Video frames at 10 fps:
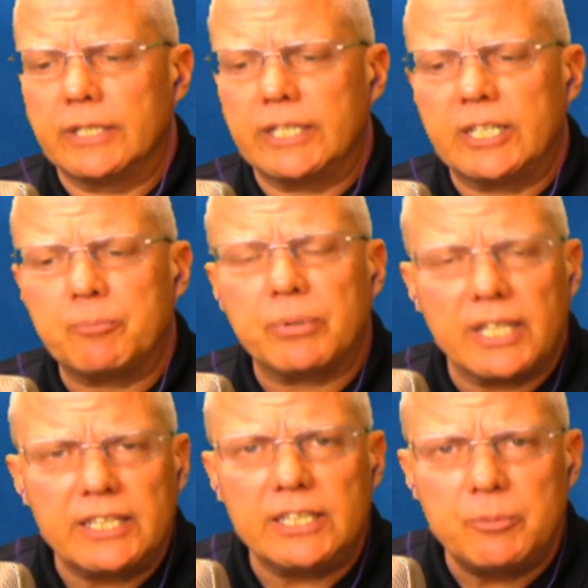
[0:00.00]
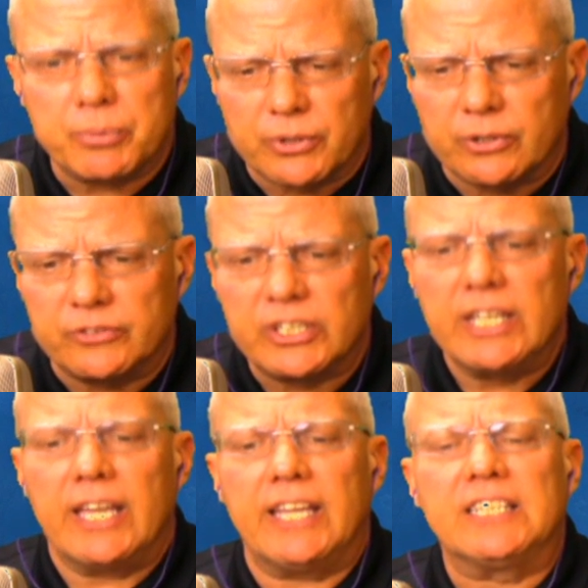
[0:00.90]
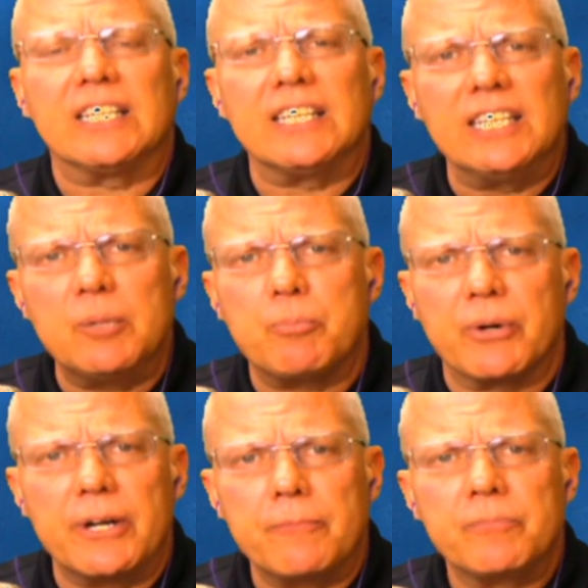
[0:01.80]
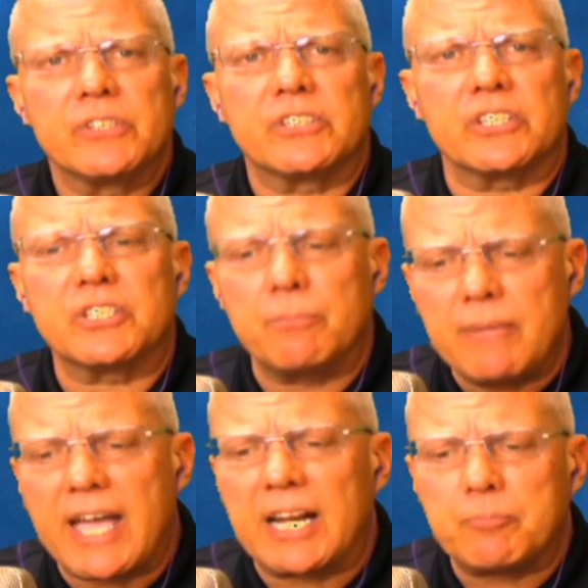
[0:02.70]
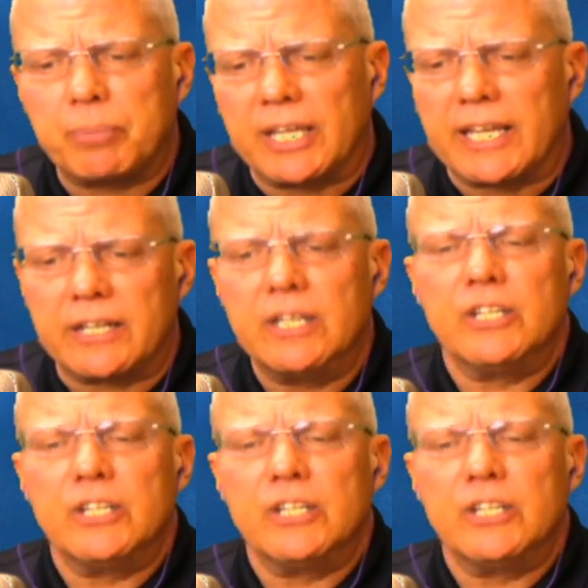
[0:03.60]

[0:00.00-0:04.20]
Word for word: And it plainly proves a deliberate, systematic plan